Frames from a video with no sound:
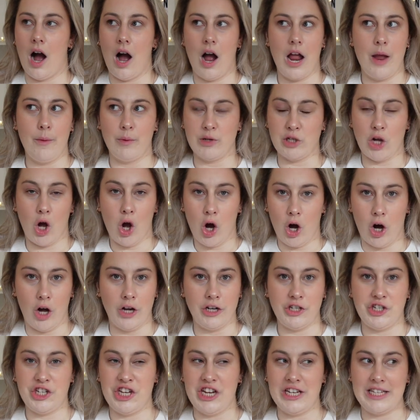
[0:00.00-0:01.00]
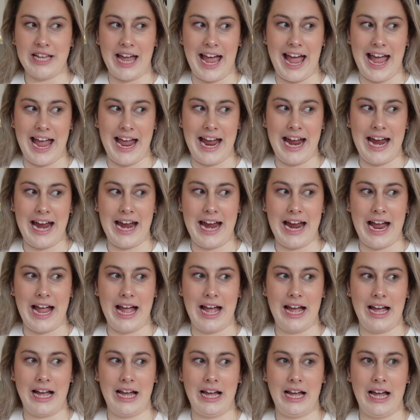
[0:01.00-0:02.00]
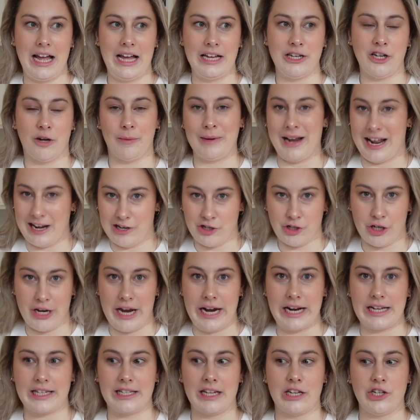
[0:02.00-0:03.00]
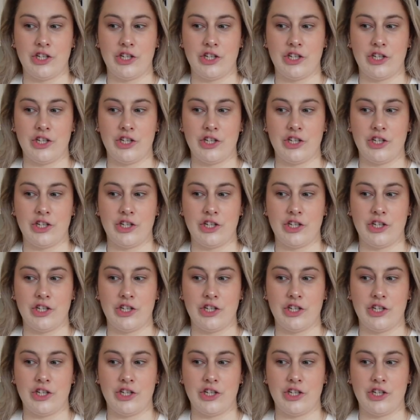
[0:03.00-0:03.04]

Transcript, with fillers: It was hot. She's a dominatrix.